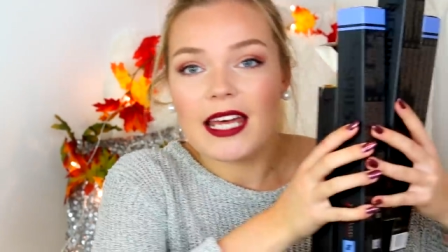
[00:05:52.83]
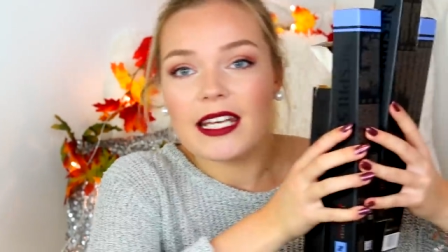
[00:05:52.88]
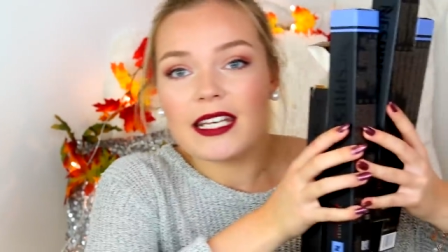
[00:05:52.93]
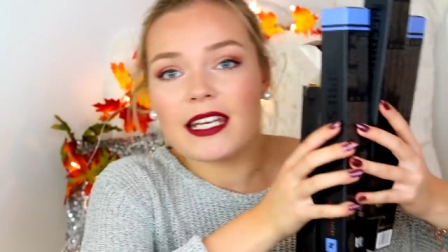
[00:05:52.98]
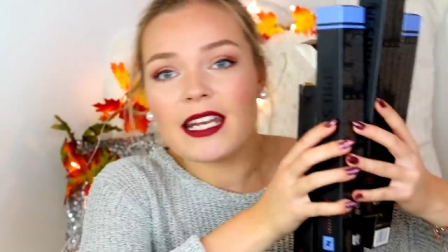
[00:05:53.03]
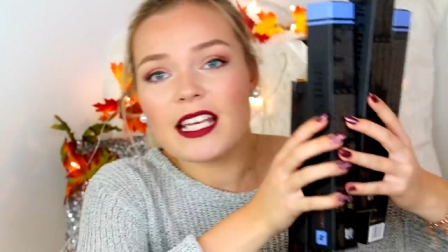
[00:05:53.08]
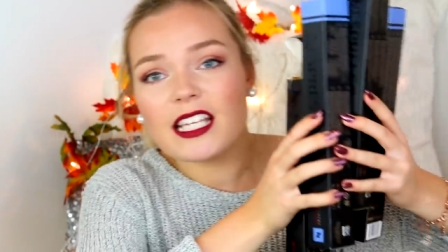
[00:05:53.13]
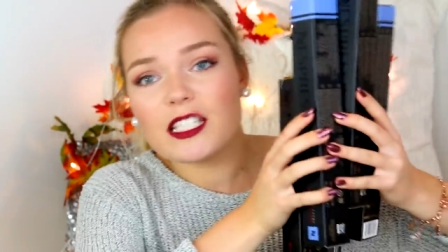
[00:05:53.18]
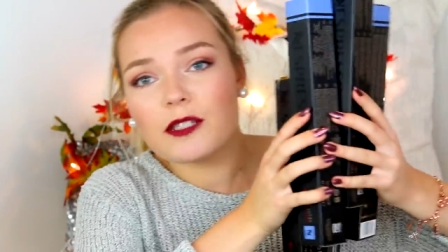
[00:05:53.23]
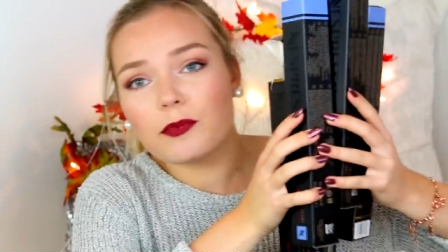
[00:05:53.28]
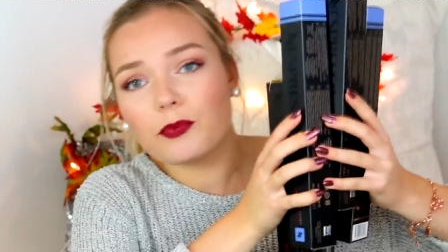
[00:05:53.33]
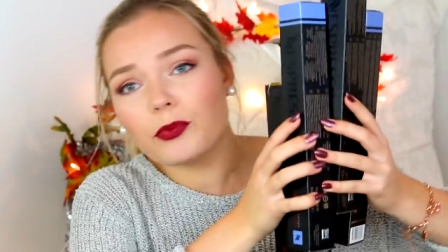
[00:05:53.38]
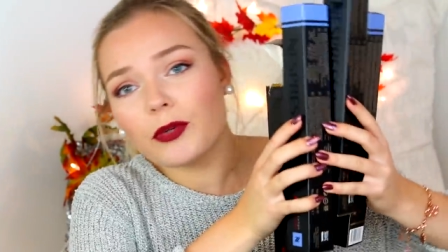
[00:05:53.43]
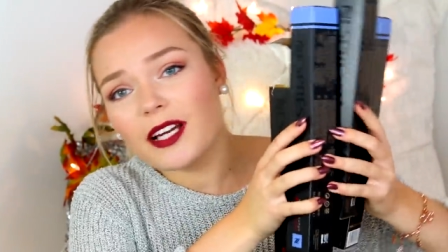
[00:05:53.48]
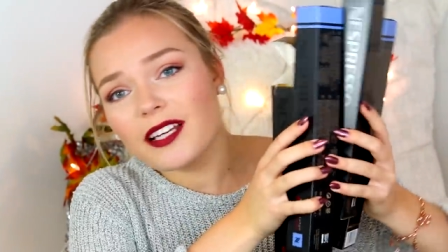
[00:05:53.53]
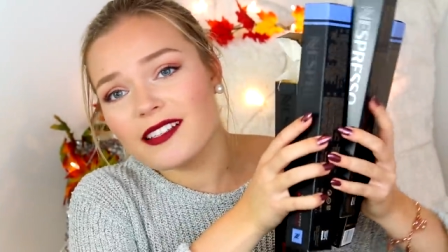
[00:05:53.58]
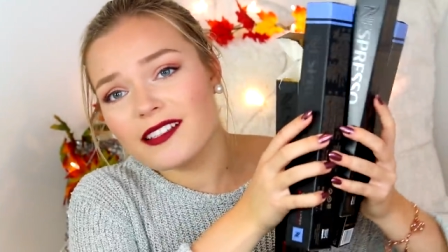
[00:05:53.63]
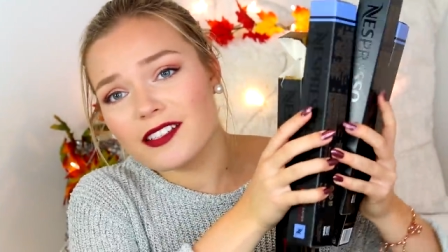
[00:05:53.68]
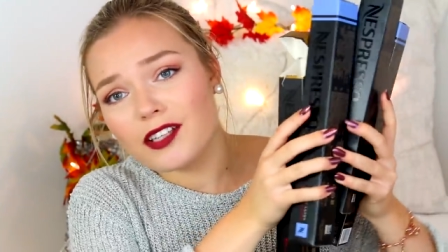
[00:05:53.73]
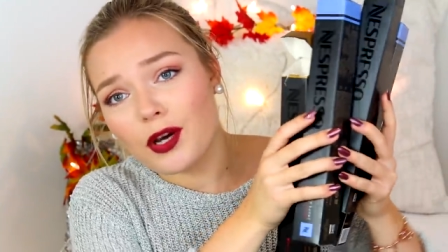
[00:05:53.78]

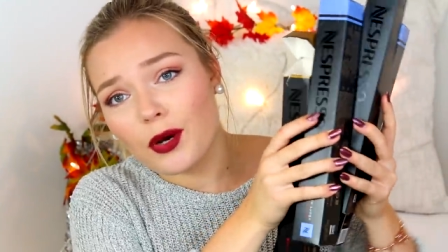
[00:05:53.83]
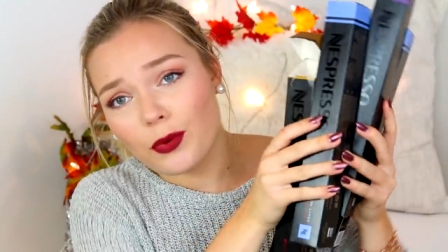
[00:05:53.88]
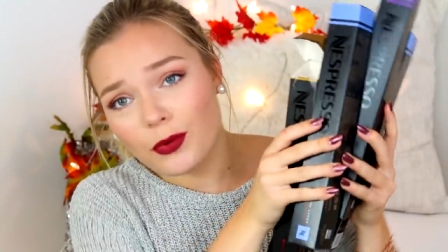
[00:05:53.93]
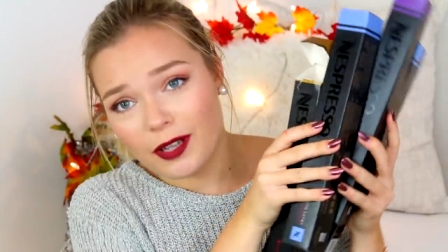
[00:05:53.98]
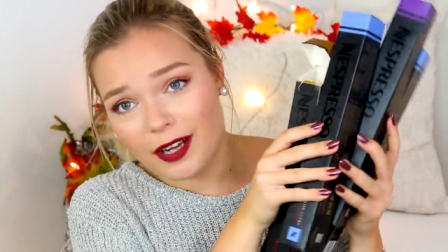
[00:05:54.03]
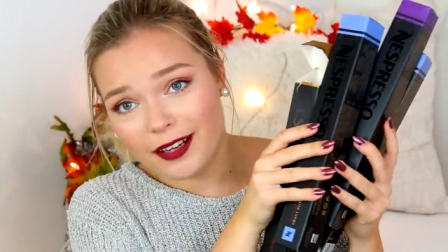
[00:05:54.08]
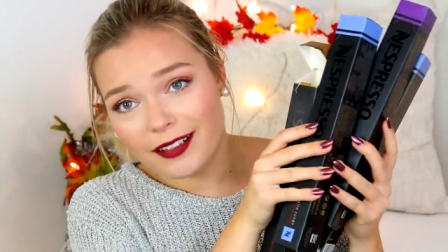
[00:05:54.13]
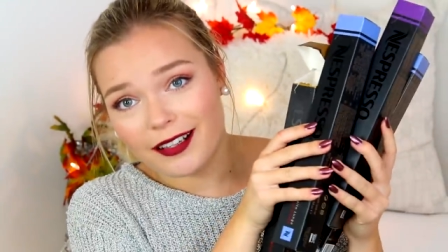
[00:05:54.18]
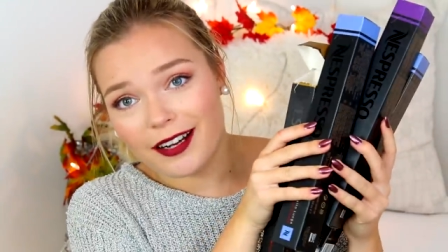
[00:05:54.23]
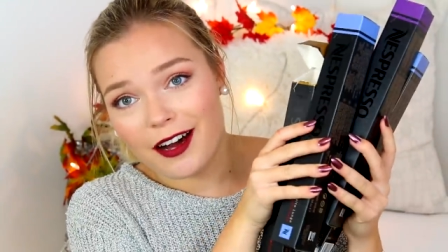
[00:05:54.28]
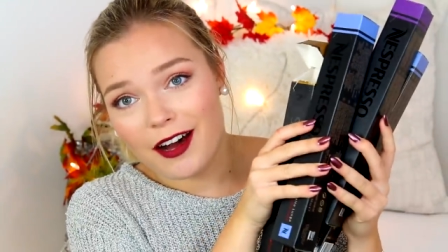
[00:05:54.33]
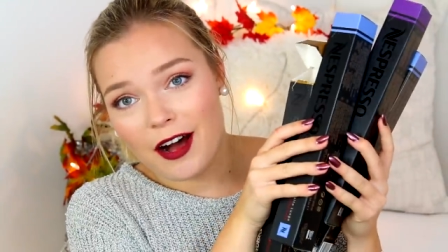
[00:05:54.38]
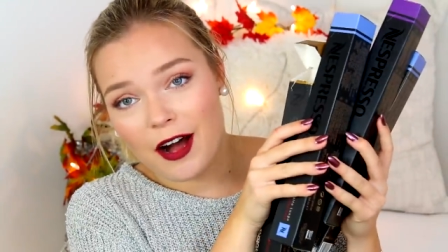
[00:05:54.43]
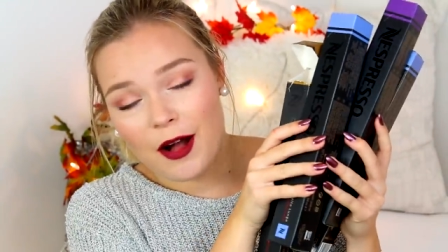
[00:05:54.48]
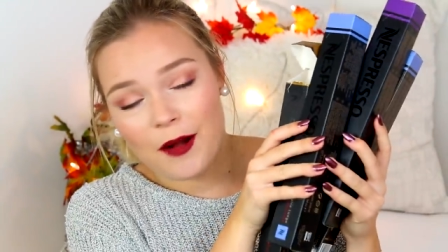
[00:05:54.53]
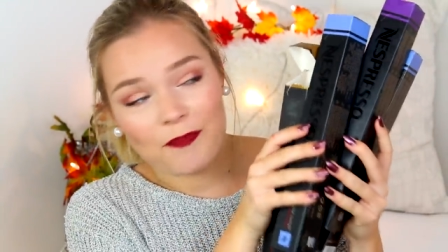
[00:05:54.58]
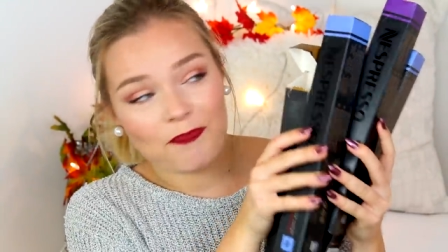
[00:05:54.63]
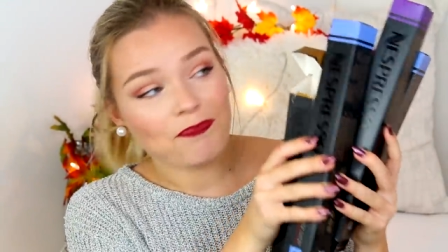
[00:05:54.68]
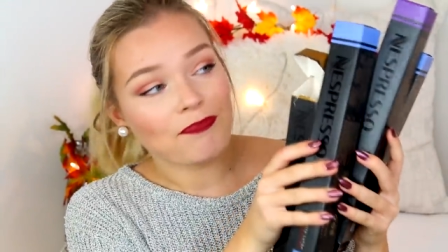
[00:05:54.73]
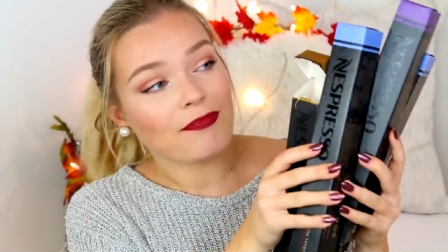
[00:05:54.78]

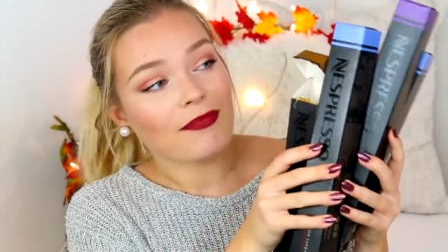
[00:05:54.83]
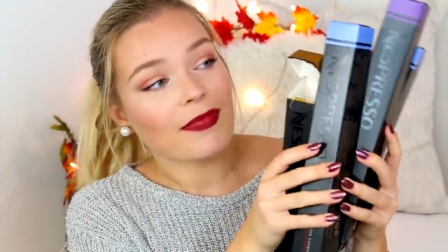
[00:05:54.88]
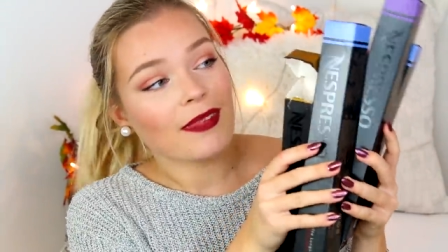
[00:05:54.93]
Nespresso.com.